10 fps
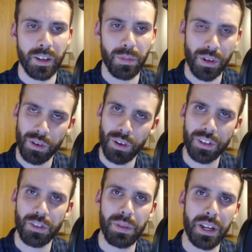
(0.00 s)
But in
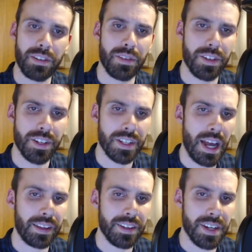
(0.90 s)
order to better
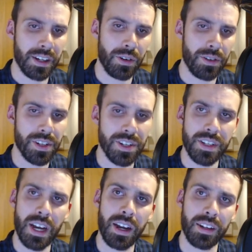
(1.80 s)
understand Sakaguchi's
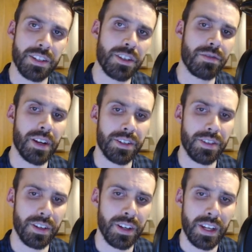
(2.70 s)
style as a
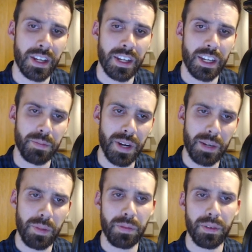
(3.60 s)
director, it
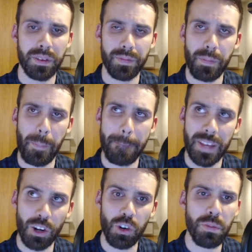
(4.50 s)
might be
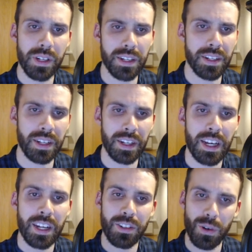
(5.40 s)
illuminating
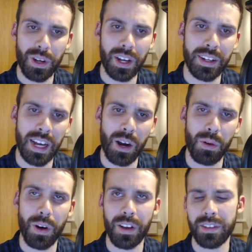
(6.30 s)
to look at
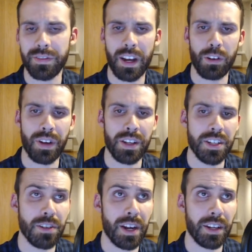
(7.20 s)
how other Final
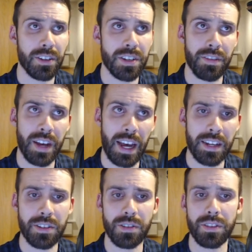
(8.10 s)
Fantasy directors have
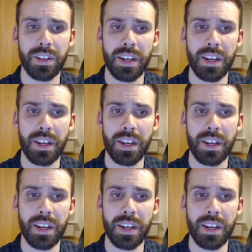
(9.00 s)
handled